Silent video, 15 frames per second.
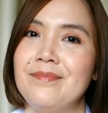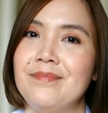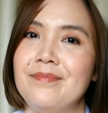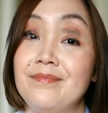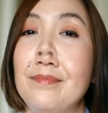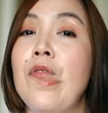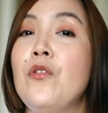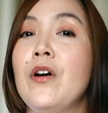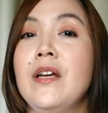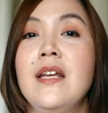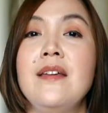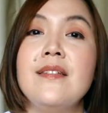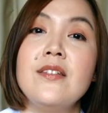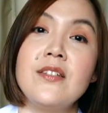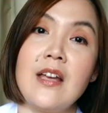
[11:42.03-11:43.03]
Now,
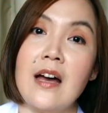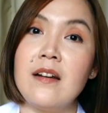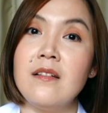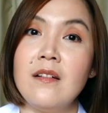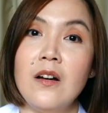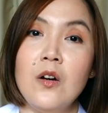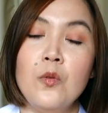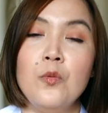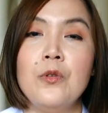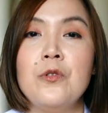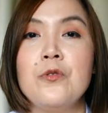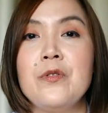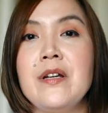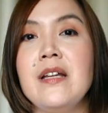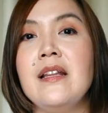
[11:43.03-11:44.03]
avoiding the sun would
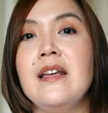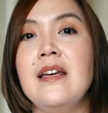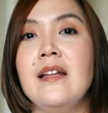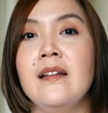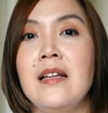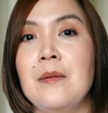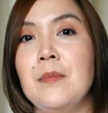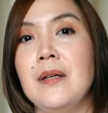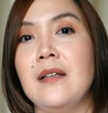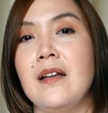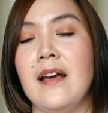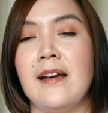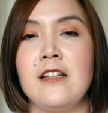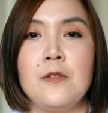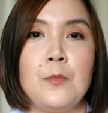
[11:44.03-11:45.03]
really limit
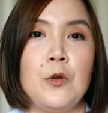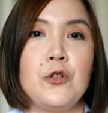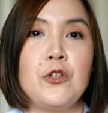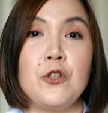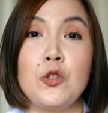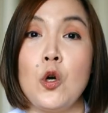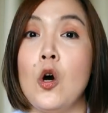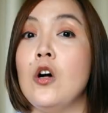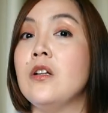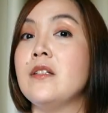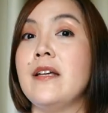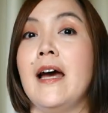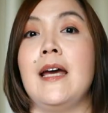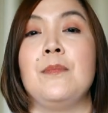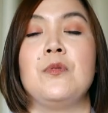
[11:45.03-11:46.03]
exposure to all
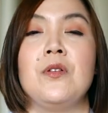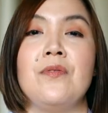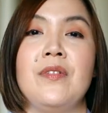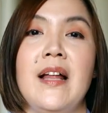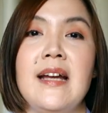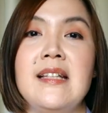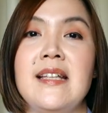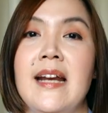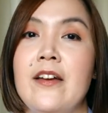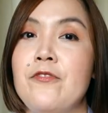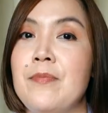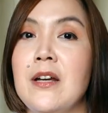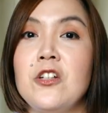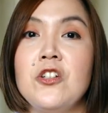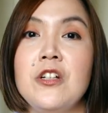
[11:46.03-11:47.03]
types of lights that I've
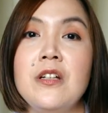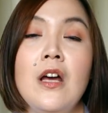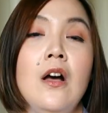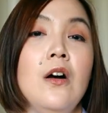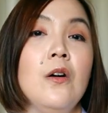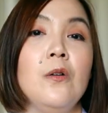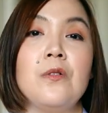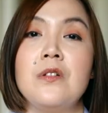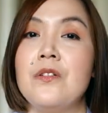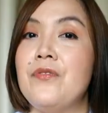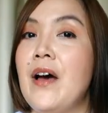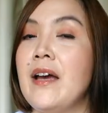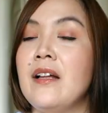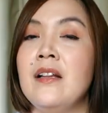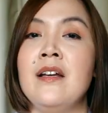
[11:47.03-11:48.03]
mentioned,
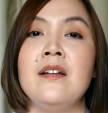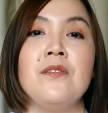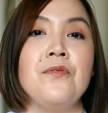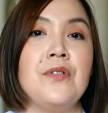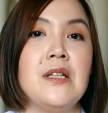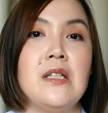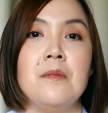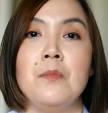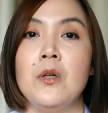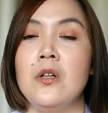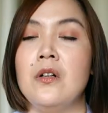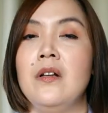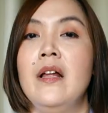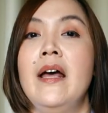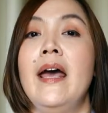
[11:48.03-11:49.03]
ultraviolet,
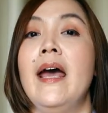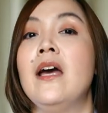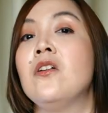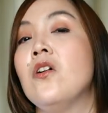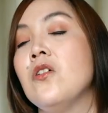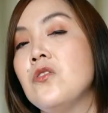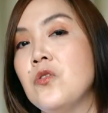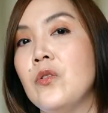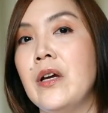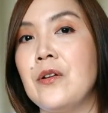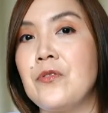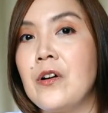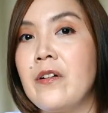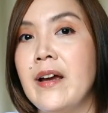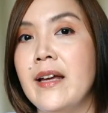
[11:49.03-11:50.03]
visible, and also
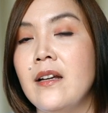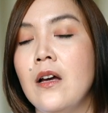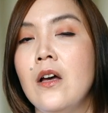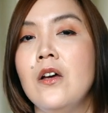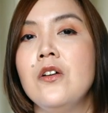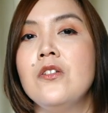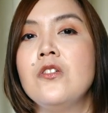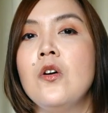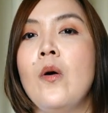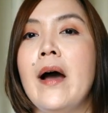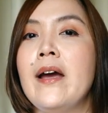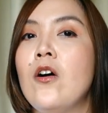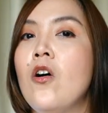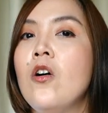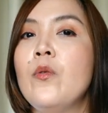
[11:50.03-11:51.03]
infrared. So
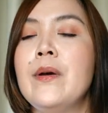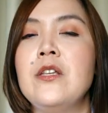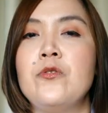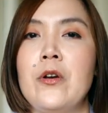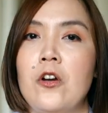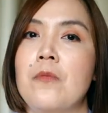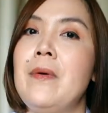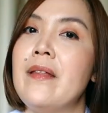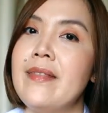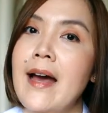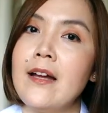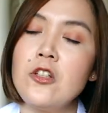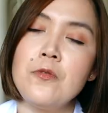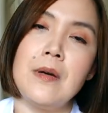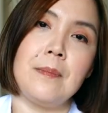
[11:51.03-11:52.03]
I always recommend
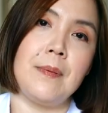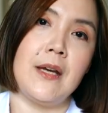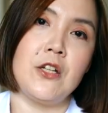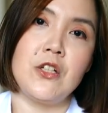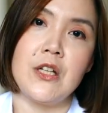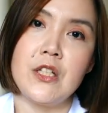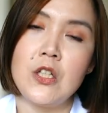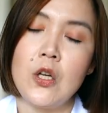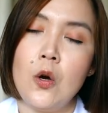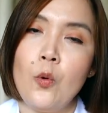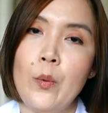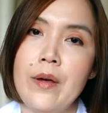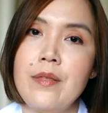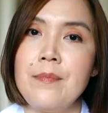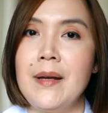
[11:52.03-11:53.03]
that to my patients
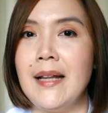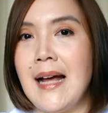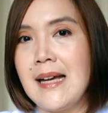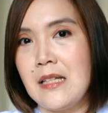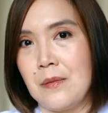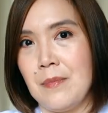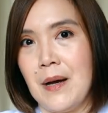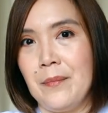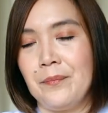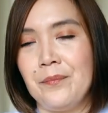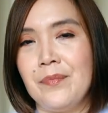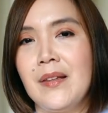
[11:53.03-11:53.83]
with melasma.